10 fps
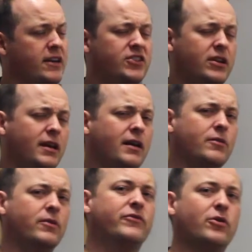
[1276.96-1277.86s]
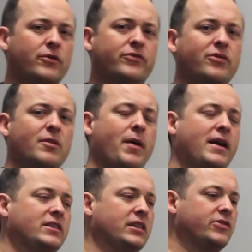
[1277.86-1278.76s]
Okay, so now that we've gone through
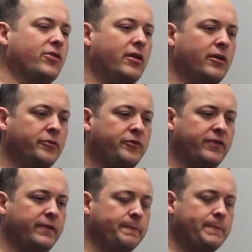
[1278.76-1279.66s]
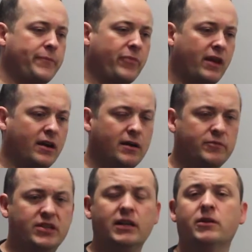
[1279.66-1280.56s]
the basics of
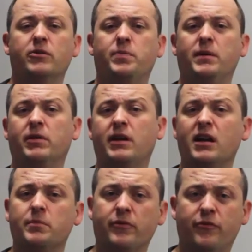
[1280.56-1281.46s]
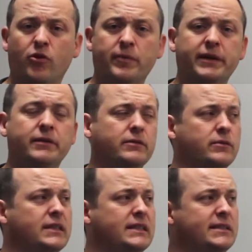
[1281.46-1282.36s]
dealing with people that are underperforming,
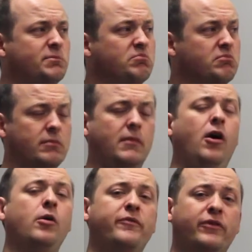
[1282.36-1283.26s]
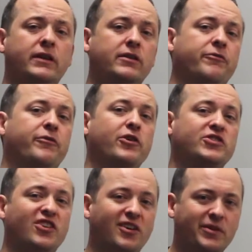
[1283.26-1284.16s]
hopefully the
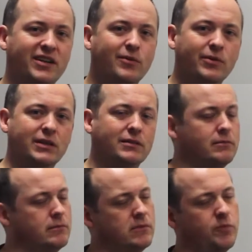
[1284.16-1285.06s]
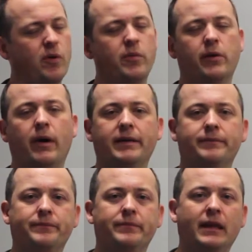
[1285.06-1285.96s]
first time we dealt with it, the problem went away.